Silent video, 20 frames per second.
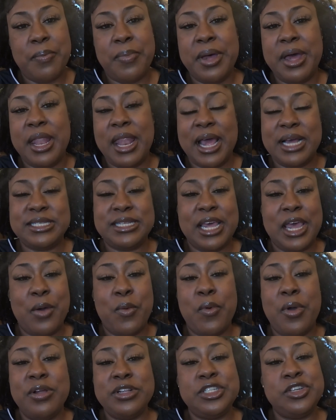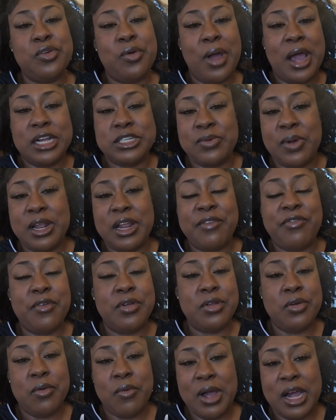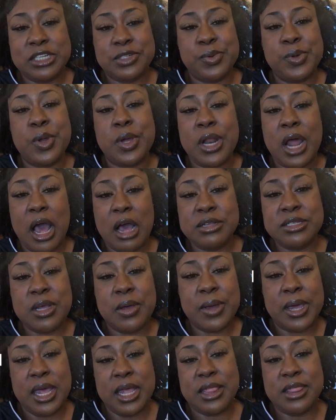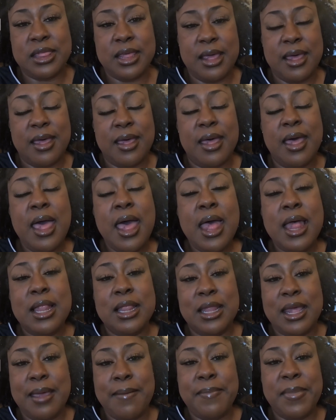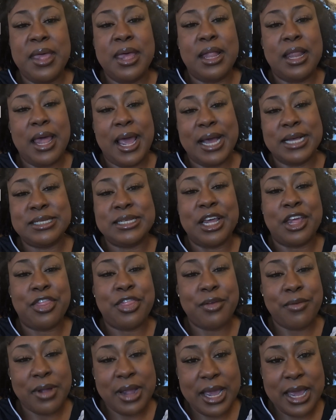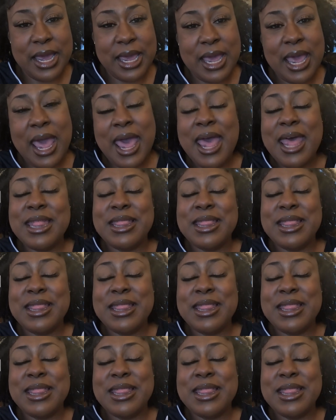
But like I said, once you graduate, if you're a new graduate, you can also get the Littman Classic 3.